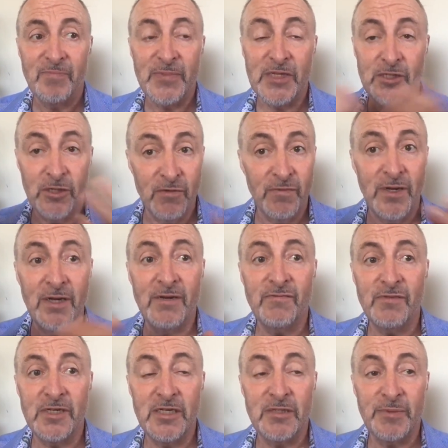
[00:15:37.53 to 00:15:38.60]
The self-love
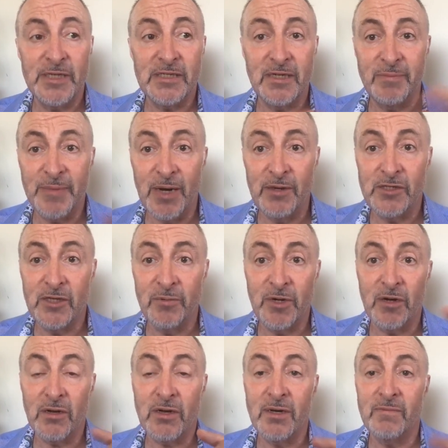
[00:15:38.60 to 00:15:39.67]
is basically Barry Selby
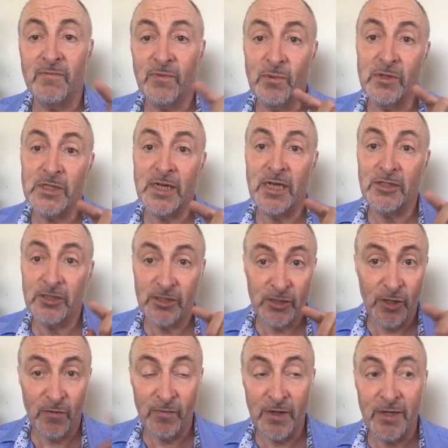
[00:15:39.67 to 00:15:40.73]
dot com forward slash
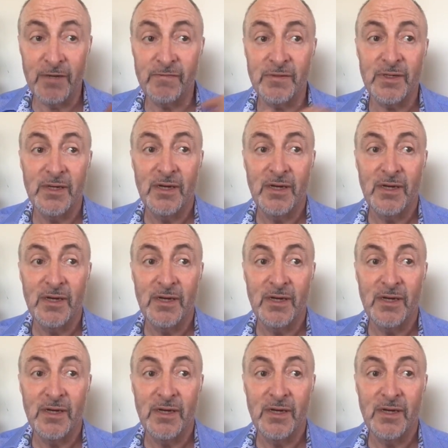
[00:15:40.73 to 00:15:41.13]
self-love.